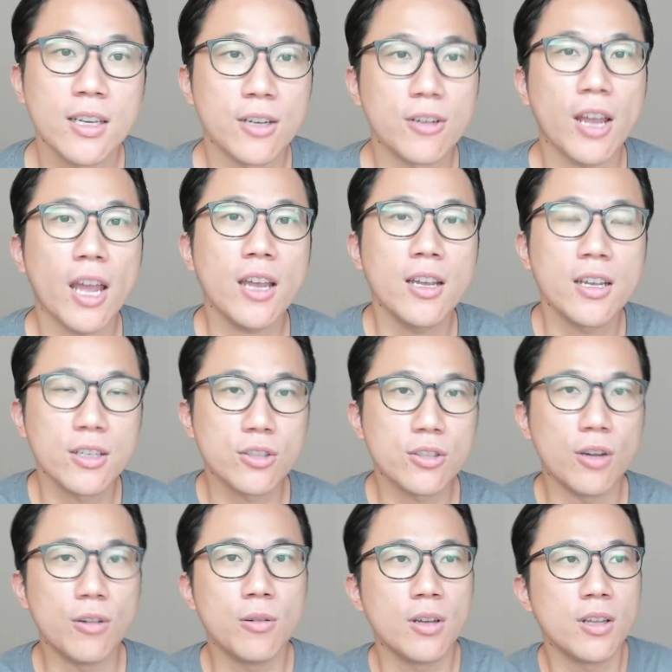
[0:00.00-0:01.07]
Okay,
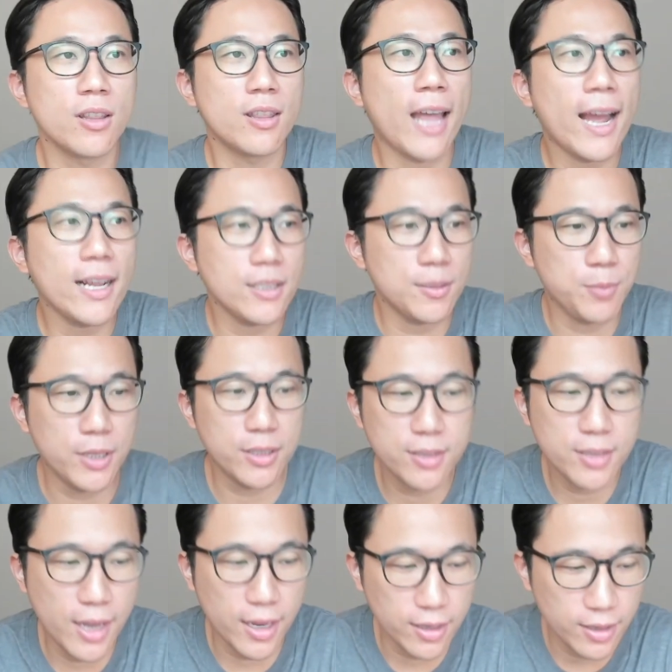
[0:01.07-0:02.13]
so that being
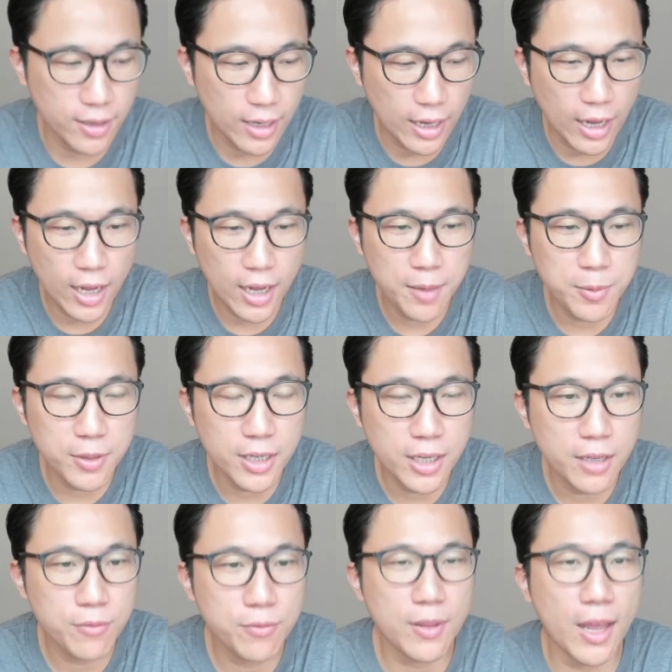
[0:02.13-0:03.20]
said, I
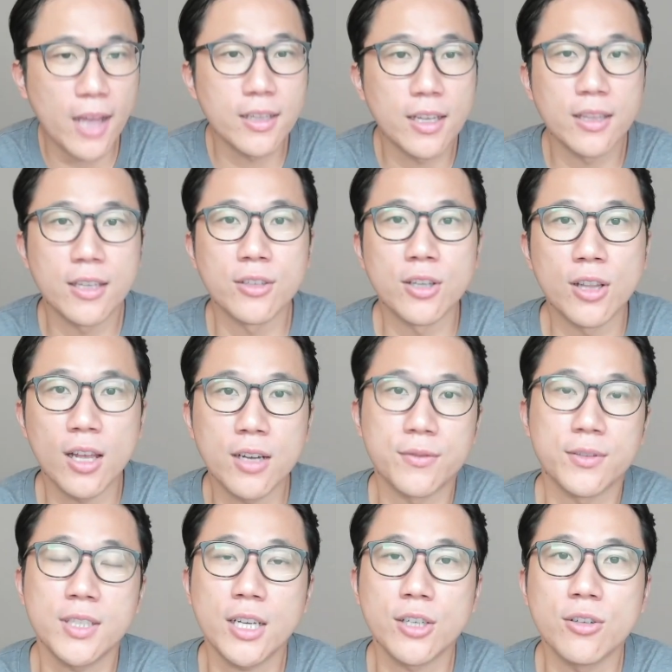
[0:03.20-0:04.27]
believe that there's a lot of
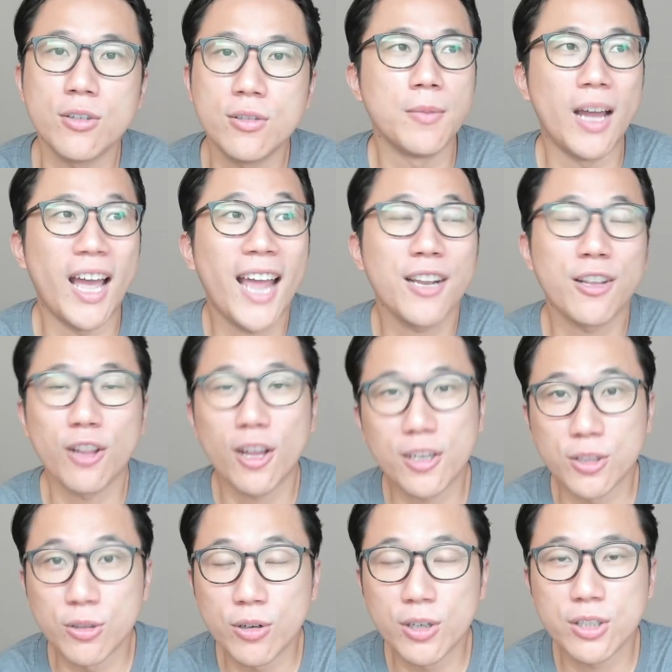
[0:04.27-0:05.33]
signal and a lot
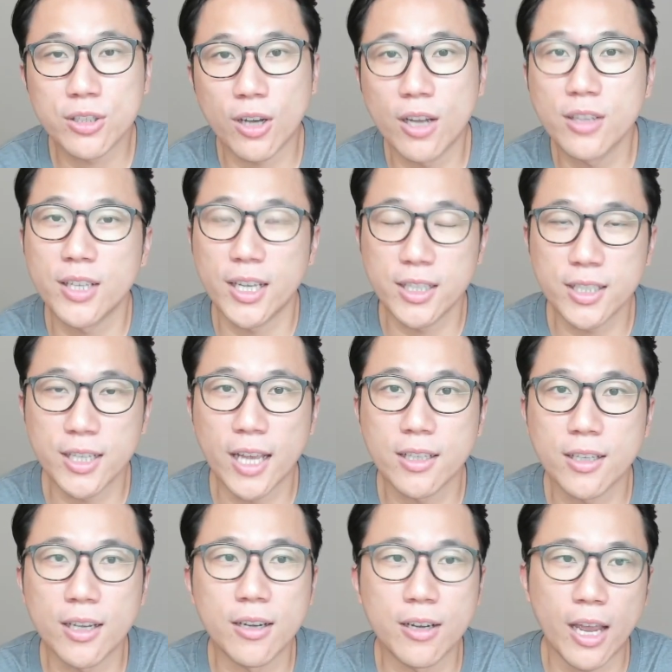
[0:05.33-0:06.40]
of noise on the
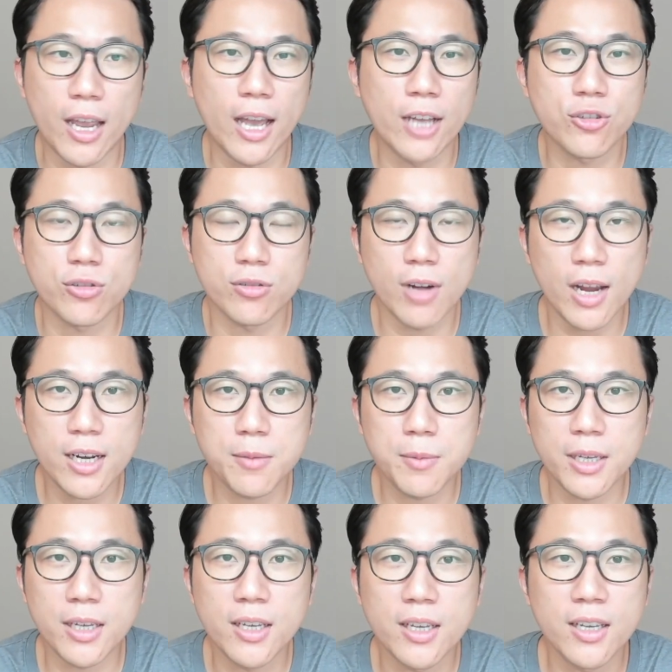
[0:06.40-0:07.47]
internet. Okay, I try to
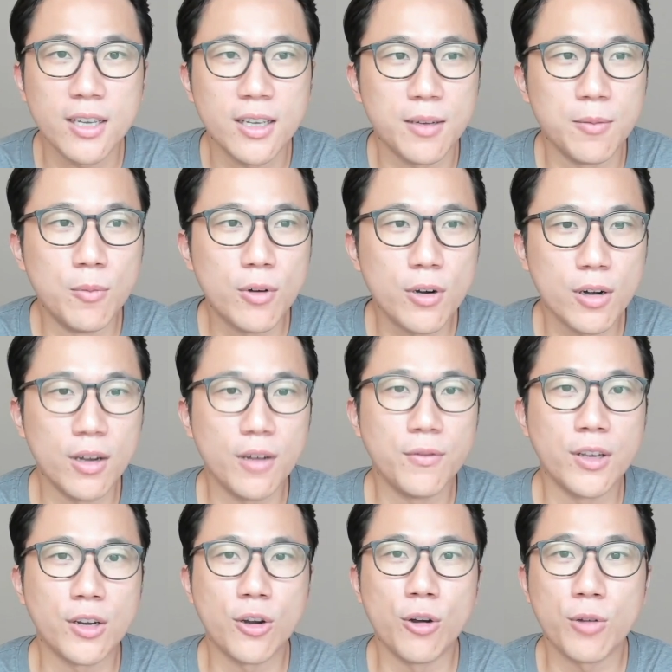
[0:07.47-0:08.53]
be more of
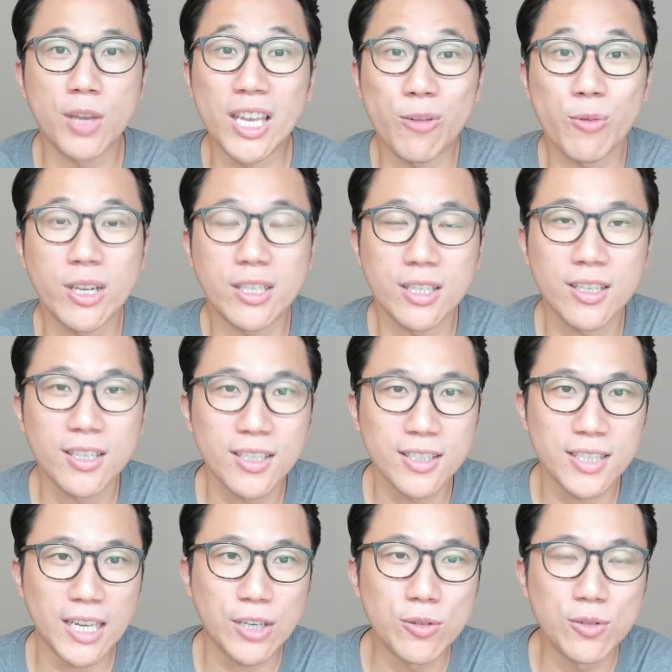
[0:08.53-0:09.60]
the coherent
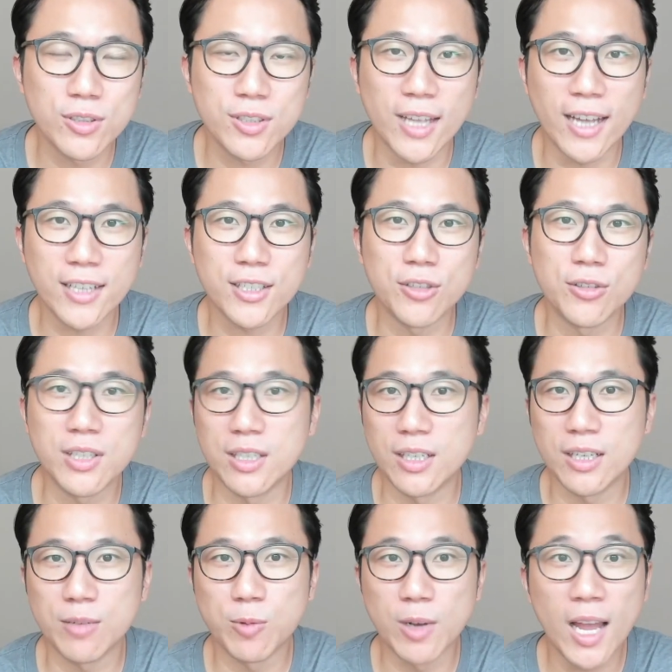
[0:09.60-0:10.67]
signals that you
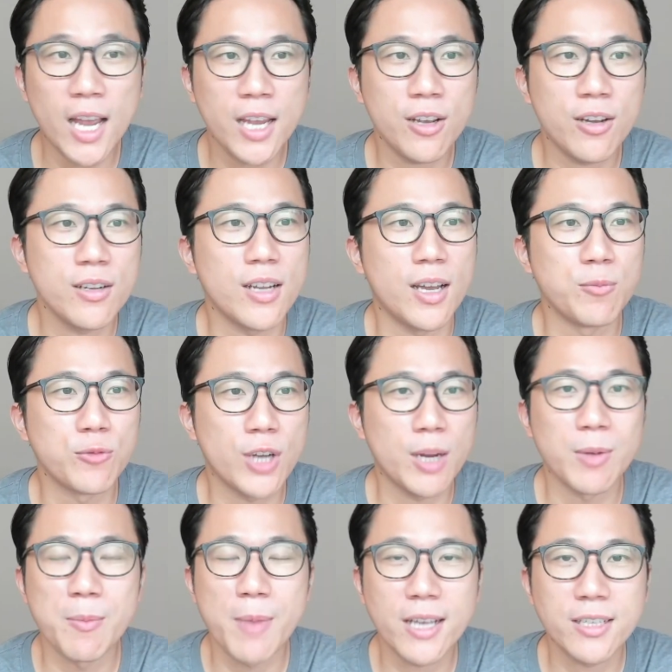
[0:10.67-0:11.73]
can rely on. I'm trying
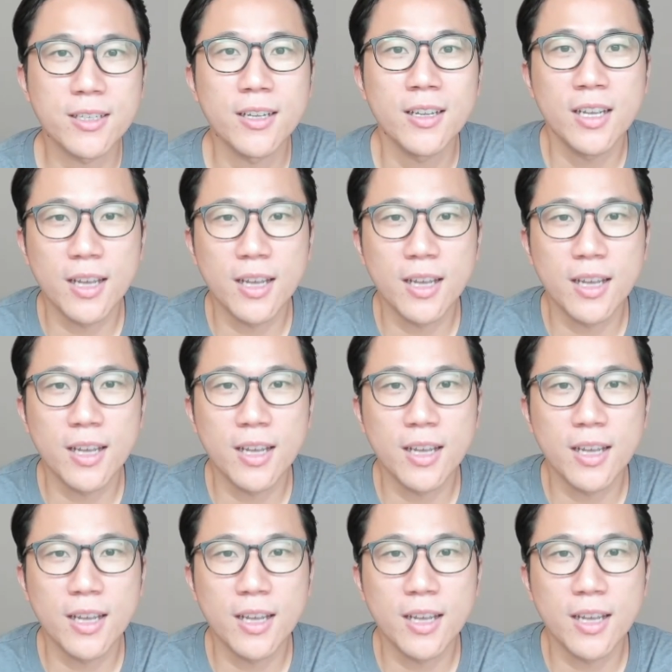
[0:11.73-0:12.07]
my best.